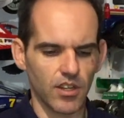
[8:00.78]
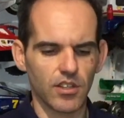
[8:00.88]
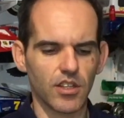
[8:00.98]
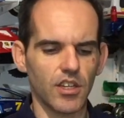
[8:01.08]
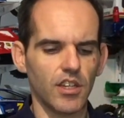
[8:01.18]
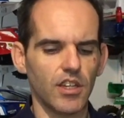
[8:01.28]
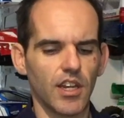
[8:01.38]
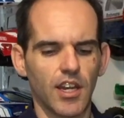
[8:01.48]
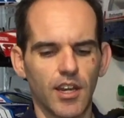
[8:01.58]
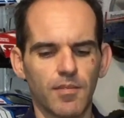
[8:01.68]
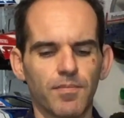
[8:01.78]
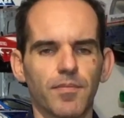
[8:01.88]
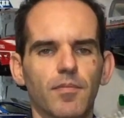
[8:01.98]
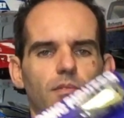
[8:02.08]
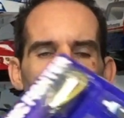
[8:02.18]
the
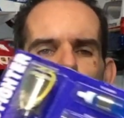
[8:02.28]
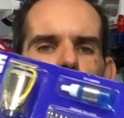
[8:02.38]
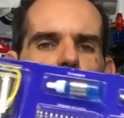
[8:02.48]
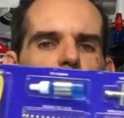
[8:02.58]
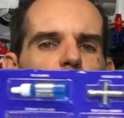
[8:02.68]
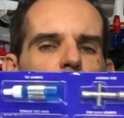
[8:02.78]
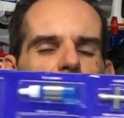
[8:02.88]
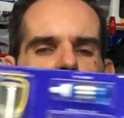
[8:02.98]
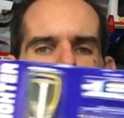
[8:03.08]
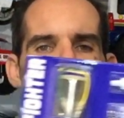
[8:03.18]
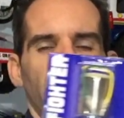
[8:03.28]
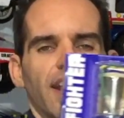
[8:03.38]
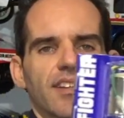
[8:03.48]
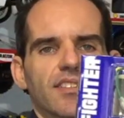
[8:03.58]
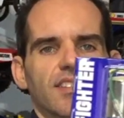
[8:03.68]
beautiful blister
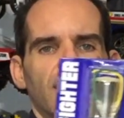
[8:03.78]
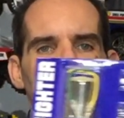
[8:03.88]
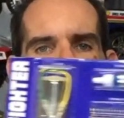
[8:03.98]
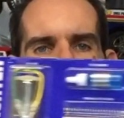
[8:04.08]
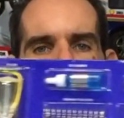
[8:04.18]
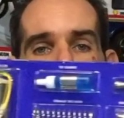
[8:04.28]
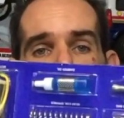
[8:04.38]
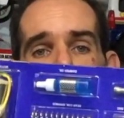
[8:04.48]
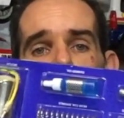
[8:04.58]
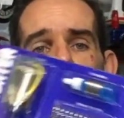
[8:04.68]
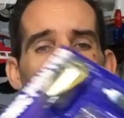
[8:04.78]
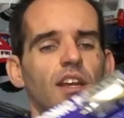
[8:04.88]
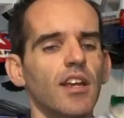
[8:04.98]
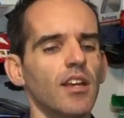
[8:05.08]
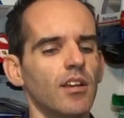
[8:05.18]
packs, as you can see.
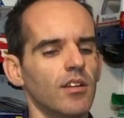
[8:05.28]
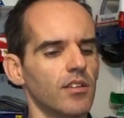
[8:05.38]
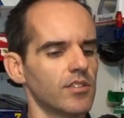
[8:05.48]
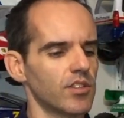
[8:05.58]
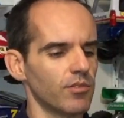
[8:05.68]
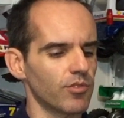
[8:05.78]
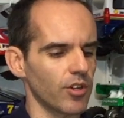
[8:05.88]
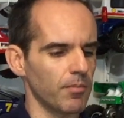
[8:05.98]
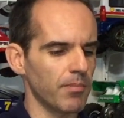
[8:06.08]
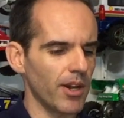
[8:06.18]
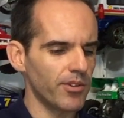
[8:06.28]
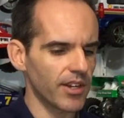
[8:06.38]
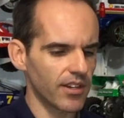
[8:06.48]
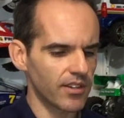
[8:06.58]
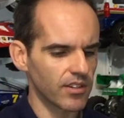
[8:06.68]
So we've got a
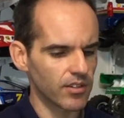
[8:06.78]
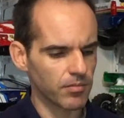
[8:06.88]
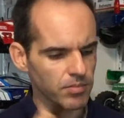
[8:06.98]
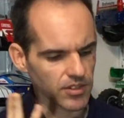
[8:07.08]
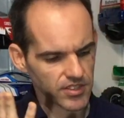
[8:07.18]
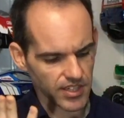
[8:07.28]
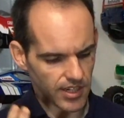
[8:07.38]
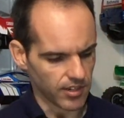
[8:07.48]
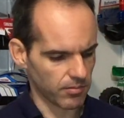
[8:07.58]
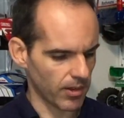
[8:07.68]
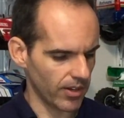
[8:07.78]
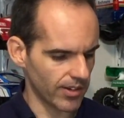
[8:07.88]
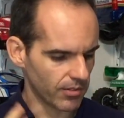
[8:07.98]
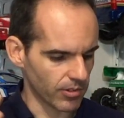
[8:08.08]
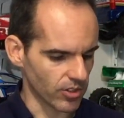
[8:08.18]
motor, pretty standard
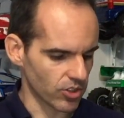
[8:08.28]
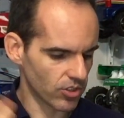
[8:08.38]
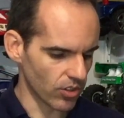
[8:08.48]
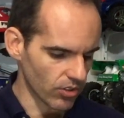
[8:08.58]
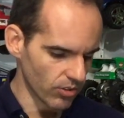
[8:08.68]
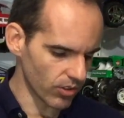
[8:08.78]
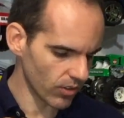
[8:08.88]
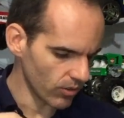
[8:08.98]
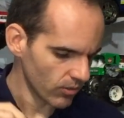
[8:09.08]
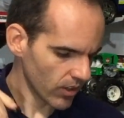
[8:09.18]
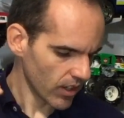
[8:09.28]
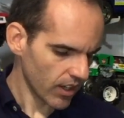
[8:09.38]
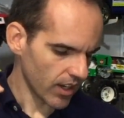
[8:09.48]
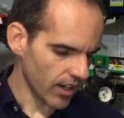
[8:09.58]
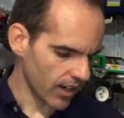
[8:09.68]
motor. We've got shock oil
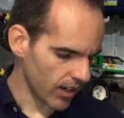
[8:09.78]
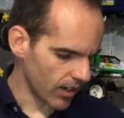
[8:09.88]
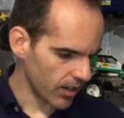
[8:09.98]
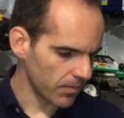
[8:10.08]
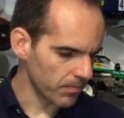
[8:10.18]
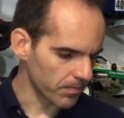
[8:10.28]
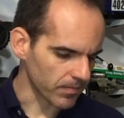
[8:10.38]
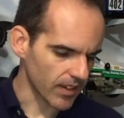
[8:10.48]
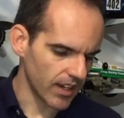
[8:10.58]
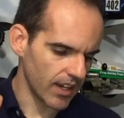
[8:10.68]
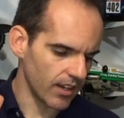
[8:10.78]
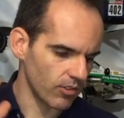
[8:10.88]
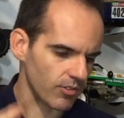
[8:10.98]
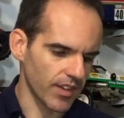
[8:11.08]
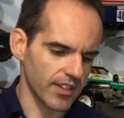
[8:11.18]
and
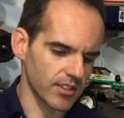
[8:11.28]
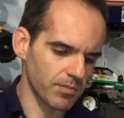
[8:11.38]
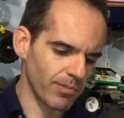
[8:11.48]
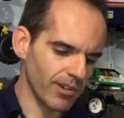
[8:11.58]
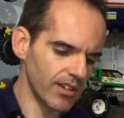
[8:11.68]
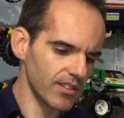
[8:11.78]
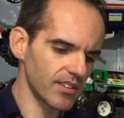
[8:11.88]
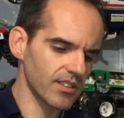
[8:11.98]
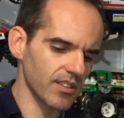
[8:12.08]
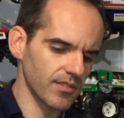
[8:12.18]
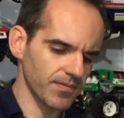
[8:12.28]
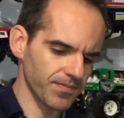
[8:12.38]
all of our springs.